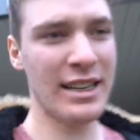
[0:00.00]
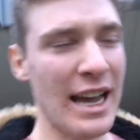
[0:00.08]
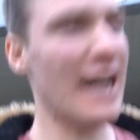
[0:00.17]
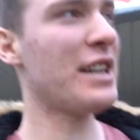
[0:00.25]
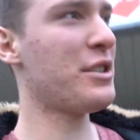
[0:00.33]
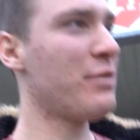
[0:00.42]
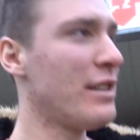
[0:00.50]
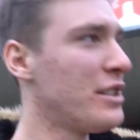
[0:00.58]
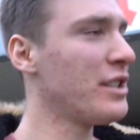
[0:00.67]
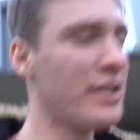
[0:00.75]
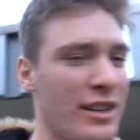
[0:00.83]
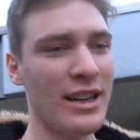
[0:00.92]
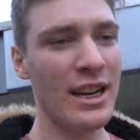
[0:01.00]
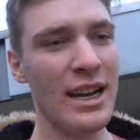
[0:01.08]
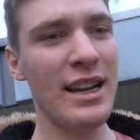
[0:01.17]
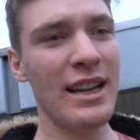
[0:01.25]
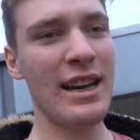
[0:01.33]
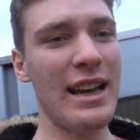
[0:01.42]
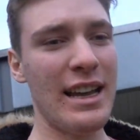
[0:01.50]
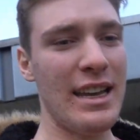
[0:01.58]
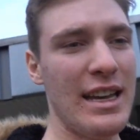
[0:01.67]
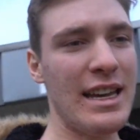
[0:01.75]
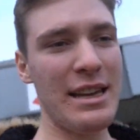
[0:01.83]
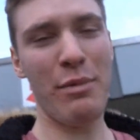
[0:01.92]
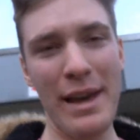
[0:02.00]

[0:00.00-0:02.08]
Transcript: cash register. He